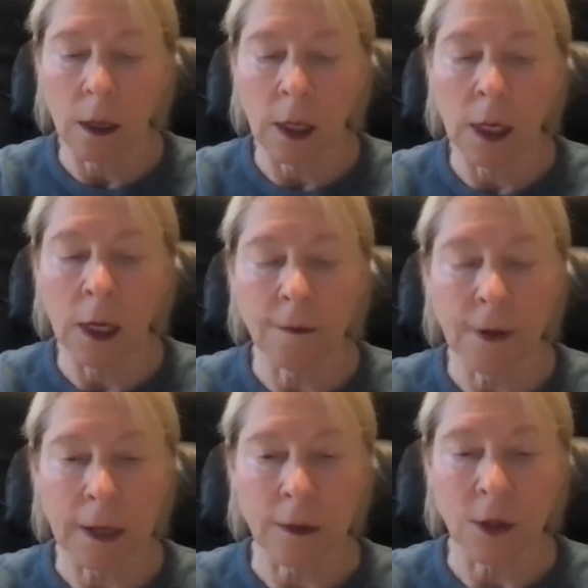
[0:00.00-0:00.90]
he, in
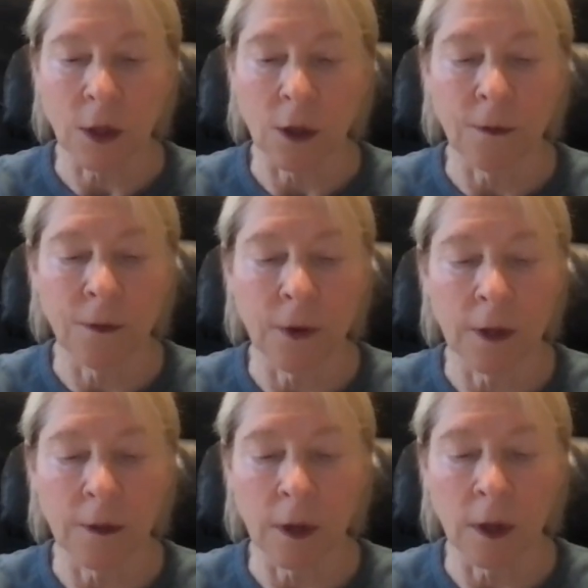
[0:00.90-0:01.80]
fact, was
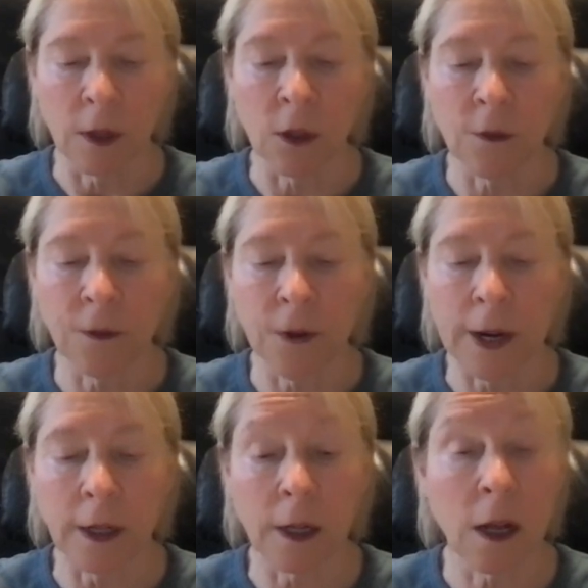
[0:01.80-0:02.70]
a good
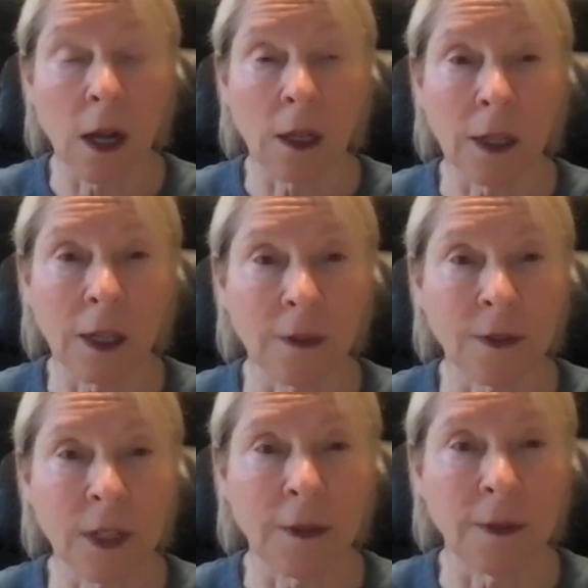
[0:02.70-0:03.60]
friend and colleague of
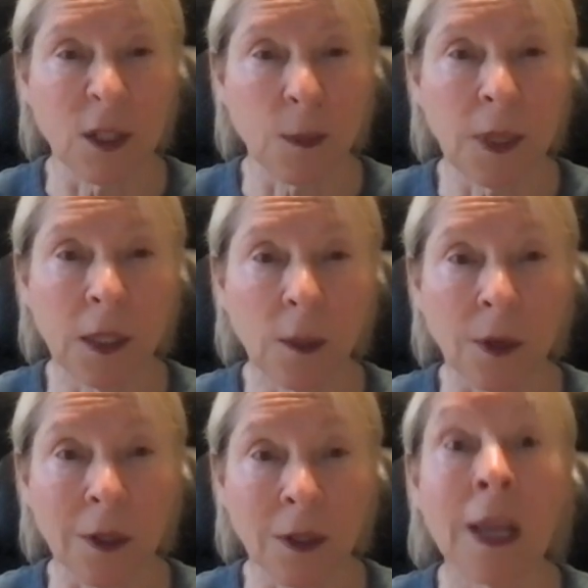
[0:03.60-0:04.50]
Steven
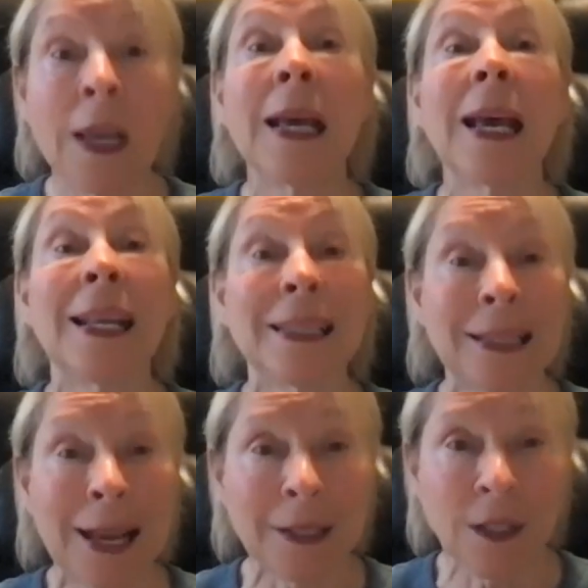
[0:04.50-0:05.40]
Spielberg's,
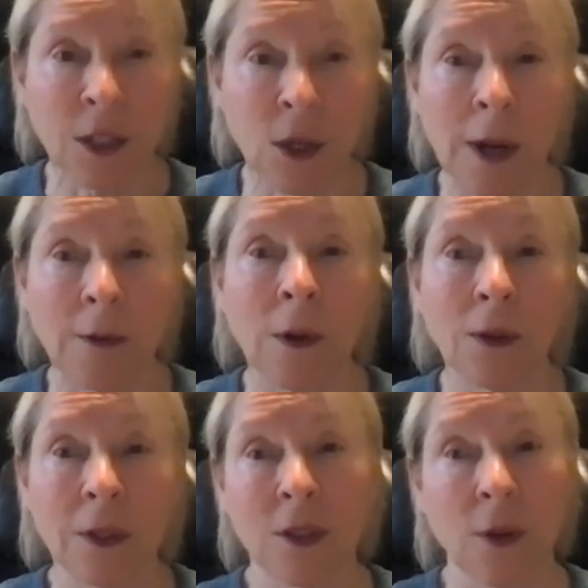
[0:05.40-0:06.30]
and that's who I
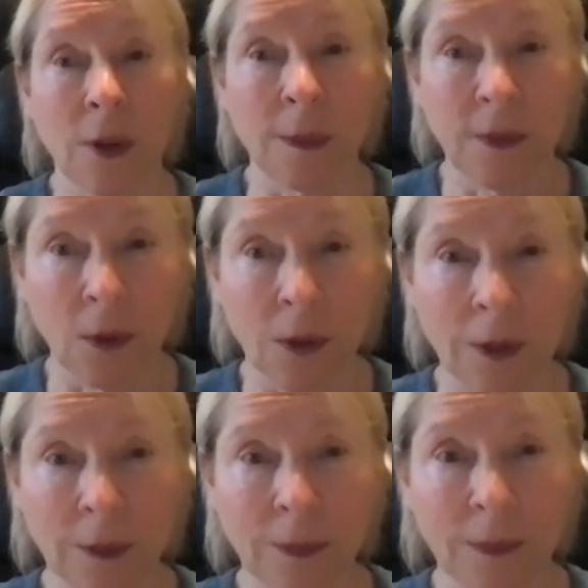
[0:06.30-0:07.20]
wrote the script for.